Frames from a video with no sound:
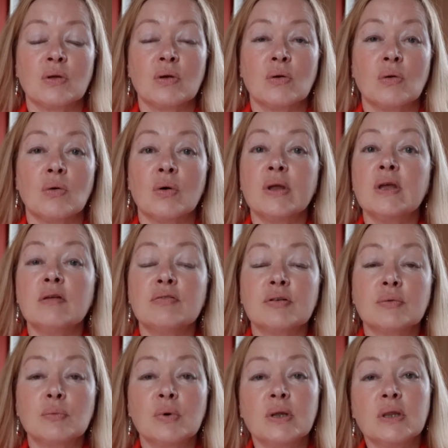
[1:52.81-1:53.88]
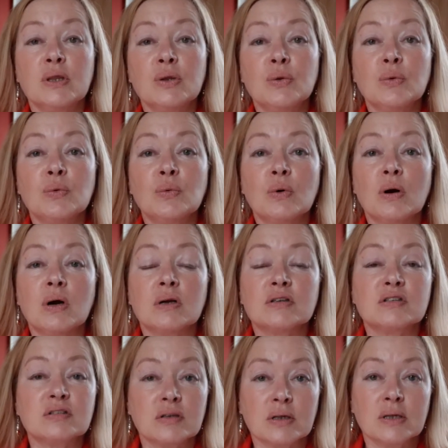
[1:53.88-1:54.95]
Or even when you are
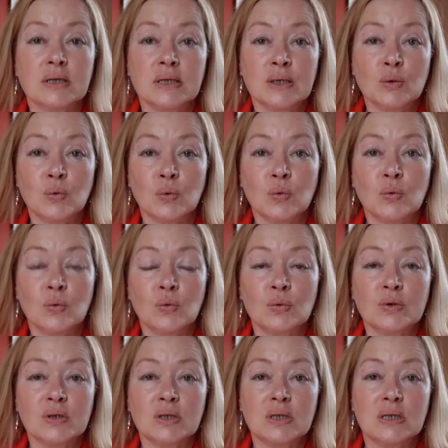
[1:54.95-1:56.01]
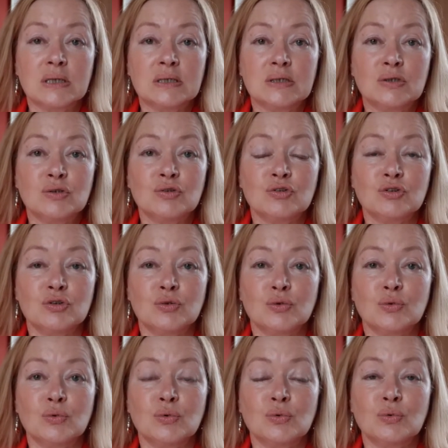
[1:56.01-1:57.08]
suddenly called
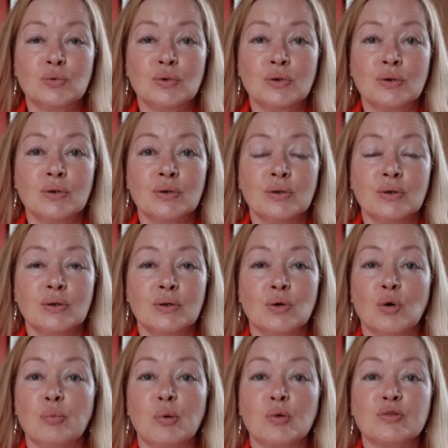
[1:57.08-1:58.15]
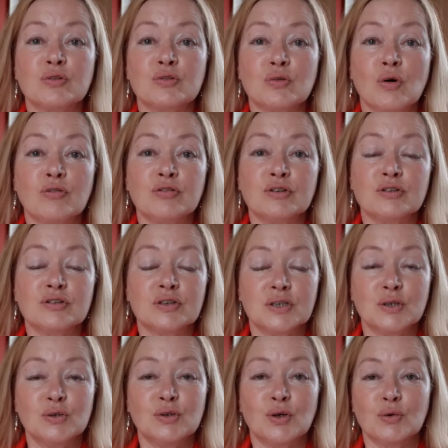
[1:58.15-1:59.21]
into your boss's office and
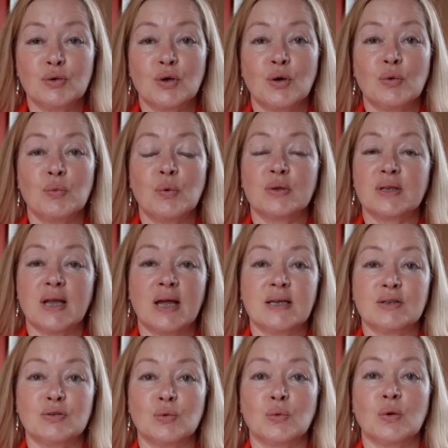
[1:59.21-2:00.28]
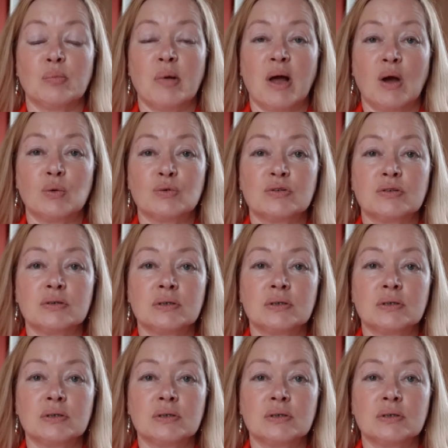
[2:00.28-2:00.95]
you don't know what that is all about.